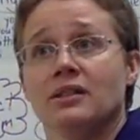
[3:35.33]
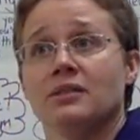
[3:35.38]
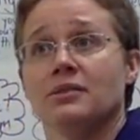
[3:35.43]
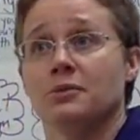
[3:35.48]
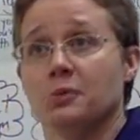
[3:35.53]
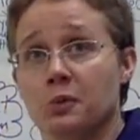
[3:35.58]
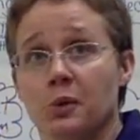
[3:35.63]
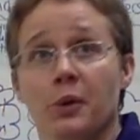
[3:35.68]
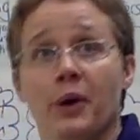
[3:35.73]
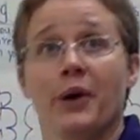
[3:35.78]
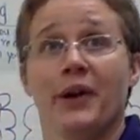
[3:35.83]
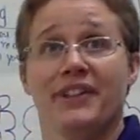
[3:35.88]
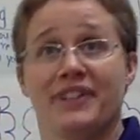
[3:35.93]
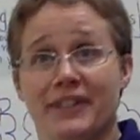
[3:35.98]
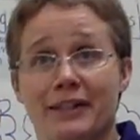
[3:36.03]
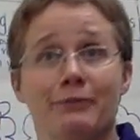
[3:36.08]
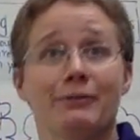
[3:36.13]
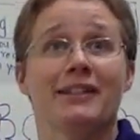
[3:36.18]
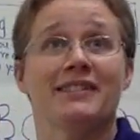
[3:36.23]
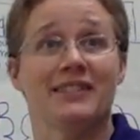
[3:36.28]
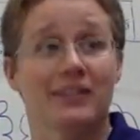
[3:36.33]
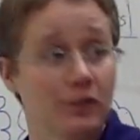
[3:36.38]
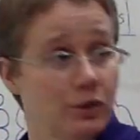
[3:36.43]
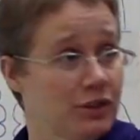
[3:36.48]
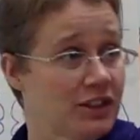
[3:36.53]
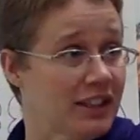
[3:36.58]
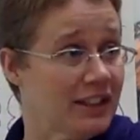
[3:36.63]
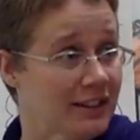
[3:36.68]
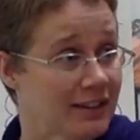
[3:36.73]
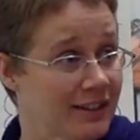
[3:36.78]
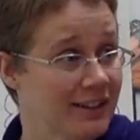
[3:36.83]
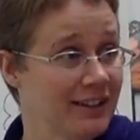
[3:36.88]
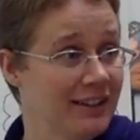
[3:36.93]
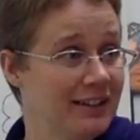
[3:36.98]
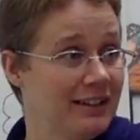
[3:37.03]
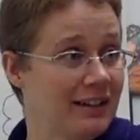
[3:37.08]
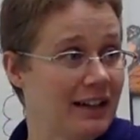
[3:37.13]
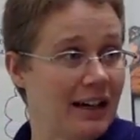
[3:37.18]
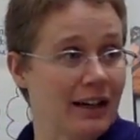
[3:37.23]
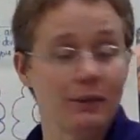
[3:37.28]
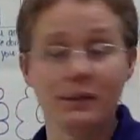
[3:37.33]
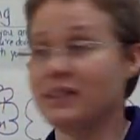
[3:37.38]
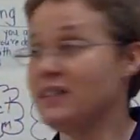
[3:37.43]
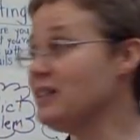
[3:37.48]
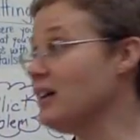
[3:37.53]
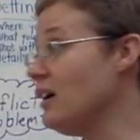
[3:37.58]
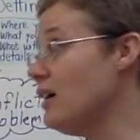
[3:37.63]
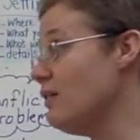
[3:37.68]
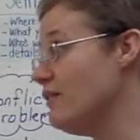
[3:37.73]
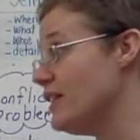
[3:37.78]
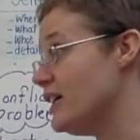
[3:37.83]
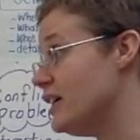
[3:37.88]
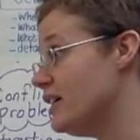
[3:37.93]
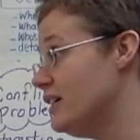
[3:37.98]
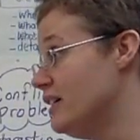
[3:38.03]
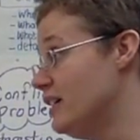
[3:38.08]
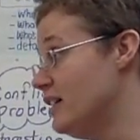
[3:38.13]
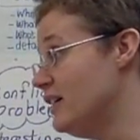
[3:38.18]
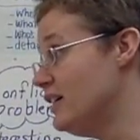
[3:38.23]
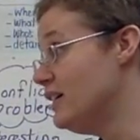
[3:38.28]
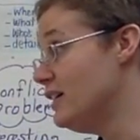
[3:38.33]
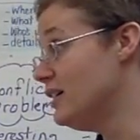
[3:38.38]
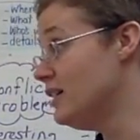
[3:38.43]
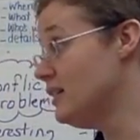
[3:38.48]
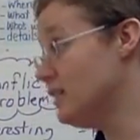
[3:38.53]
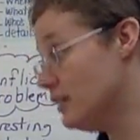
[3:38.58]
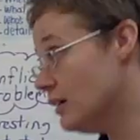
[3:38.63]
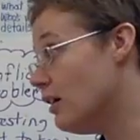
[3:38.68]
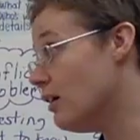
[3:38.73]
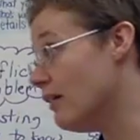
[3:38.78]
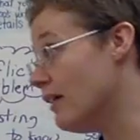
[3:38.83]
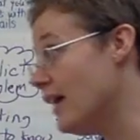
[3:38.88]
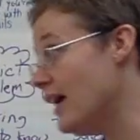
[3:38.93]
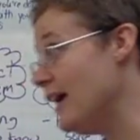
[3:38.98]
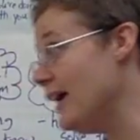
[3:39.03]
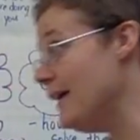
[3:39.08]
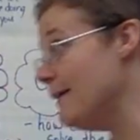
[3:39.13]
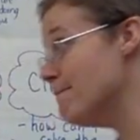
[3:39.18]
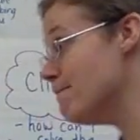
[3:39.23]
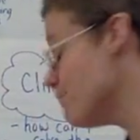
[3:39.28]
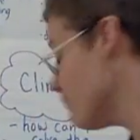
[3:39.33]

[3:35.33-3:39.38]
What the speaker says: what's the resolution? How do we solve it? All right?